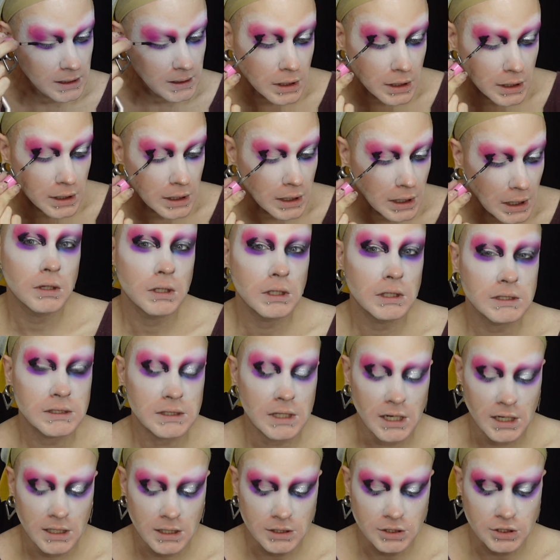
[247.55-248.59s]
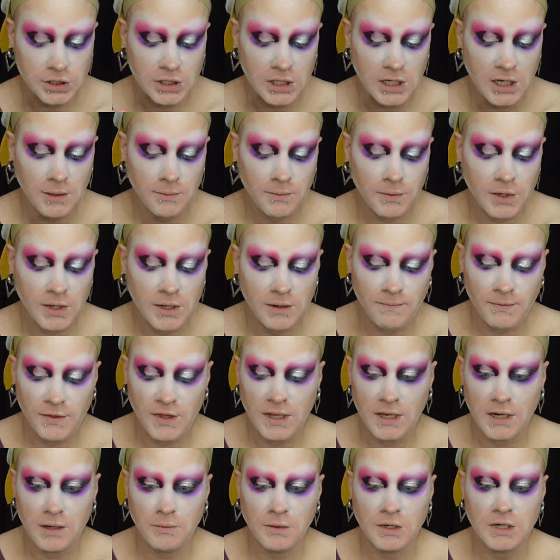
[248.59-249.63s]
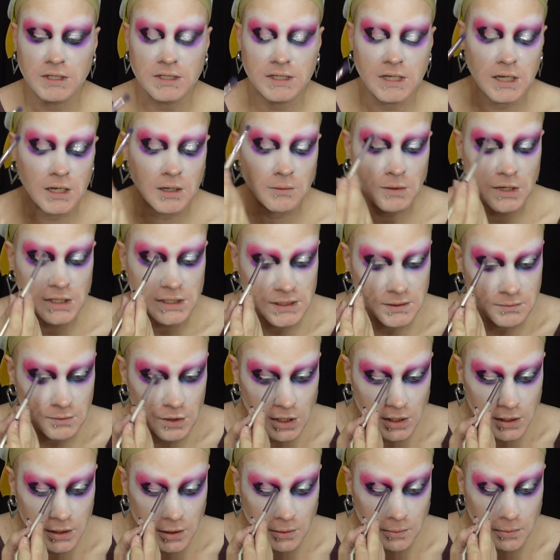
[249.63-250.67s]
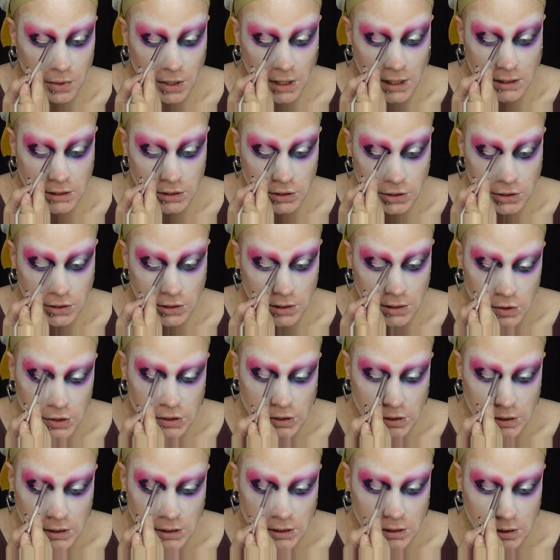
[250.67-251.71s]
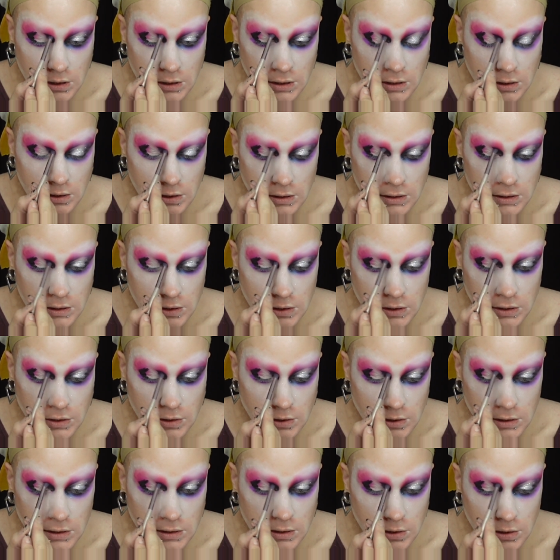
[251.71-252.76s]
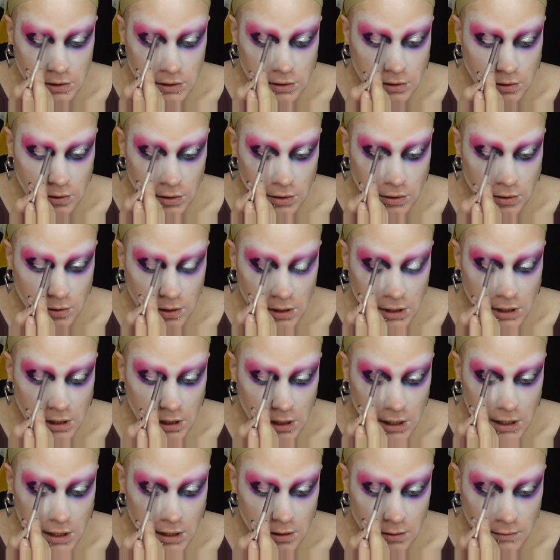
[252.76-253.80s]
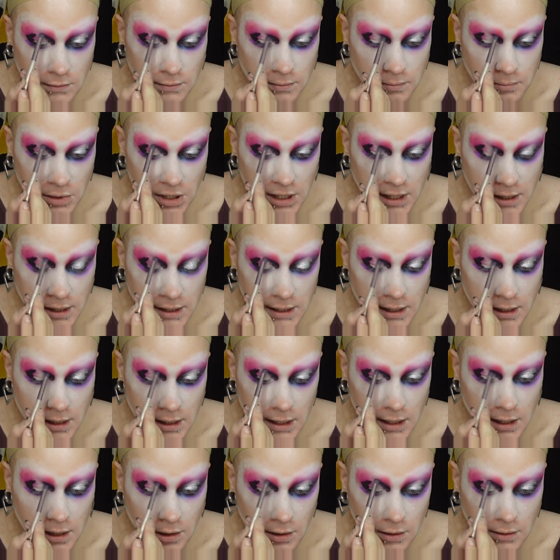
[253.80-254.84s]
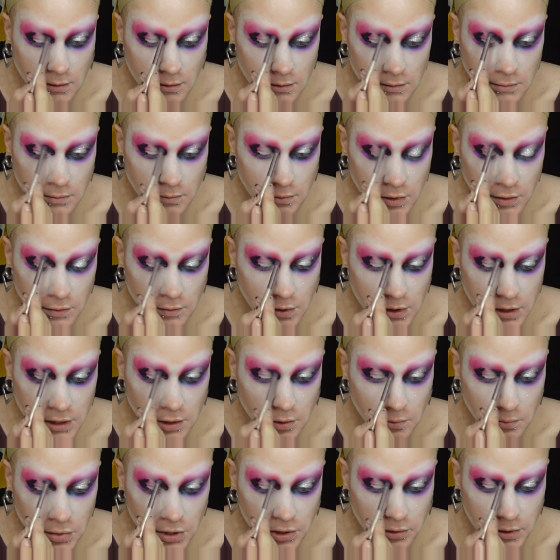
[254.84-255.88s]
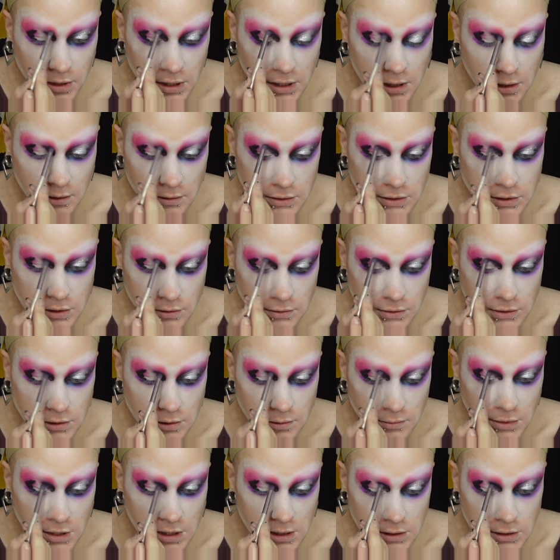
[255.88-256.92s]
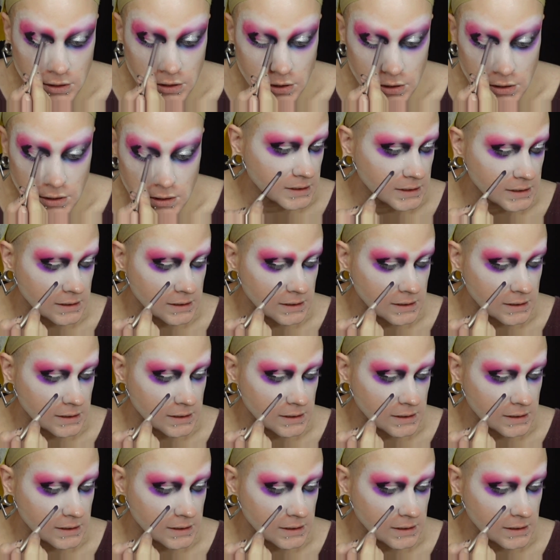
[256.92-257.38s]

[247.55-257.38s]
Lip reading: like this kind of shape. And then I'm gonna take my small little brush, just gonna slowly kind of blend that out, but without blowing it out too much.